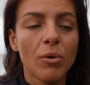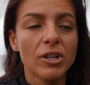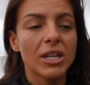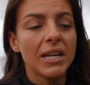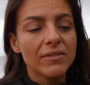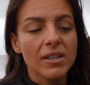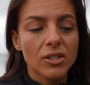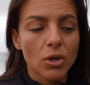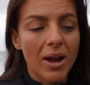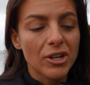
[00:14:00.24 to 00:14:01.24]
which leaves us
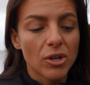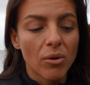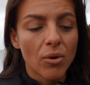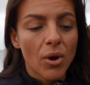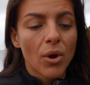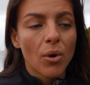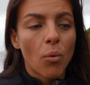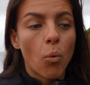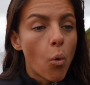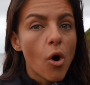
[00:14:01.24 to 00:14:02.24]
to question,
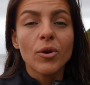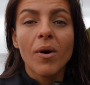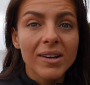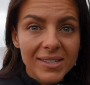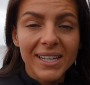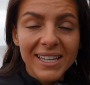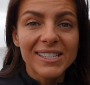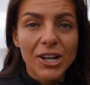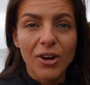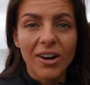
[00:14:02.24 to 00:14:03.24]
what do our
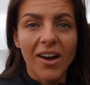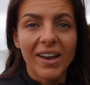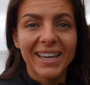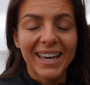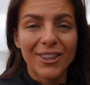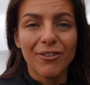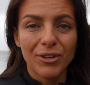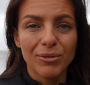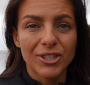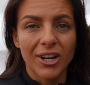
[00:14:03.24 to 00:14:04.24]
seas look like in the
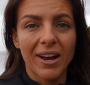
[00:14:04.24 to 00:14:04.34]
future?